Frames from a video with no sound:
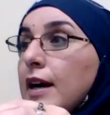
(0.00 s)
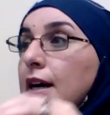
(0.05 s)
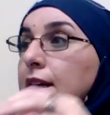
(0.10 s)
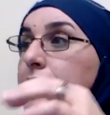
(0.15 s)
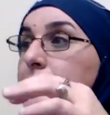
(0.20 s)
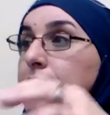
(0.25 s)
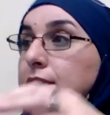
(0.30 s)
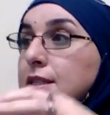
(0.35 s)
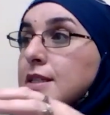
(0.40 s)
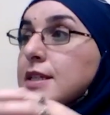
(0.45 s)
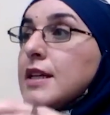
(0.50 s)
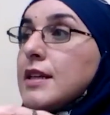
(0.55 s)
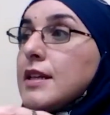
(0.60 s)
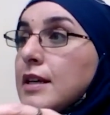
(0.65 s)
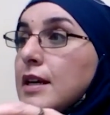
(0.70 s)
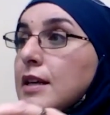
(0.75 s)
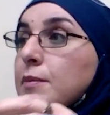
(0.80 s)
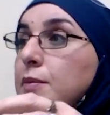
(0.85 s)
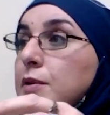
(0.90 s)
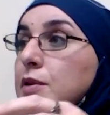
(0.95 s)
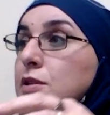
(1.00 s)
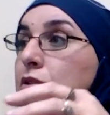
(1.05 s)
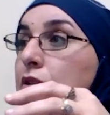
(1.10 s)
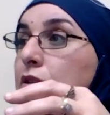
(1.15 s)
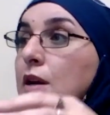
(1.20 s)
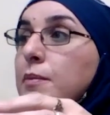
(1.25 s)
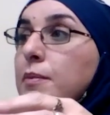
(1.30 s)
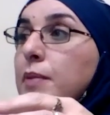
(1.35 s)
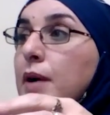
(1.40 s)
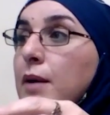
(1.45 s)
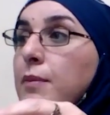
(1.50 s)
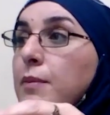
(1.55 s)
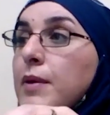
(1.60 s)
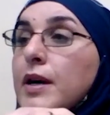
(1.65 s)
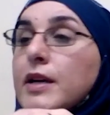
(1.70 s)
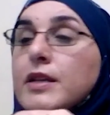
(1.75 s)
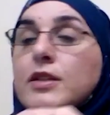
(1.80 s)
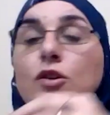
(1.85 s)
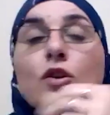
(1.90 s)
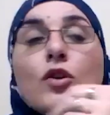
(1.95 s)
and tell that person I
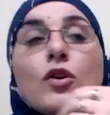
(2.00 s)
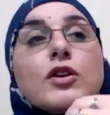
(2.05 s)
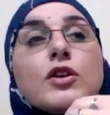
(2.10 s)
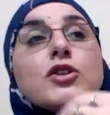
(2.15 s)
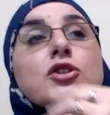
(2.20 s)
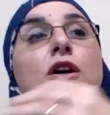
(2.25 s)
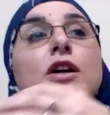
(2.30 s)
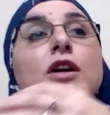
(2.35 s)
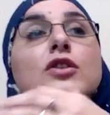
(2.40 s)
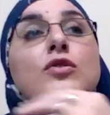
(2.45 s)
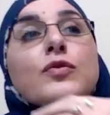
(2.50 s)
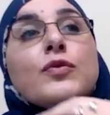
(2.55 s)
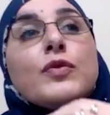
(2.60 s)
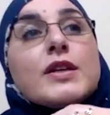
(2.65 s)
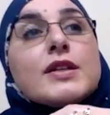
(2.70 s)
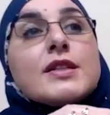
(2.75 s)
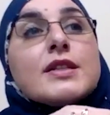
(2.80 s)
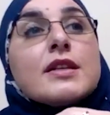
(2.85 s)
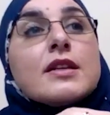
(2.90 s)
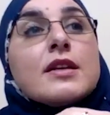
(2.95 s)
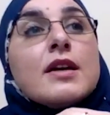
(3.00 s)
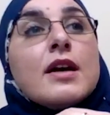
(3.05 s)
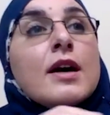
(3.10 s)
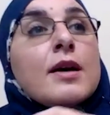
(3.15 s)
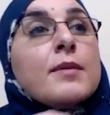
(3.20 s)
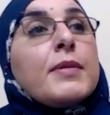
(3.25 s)
backbite or try to fix it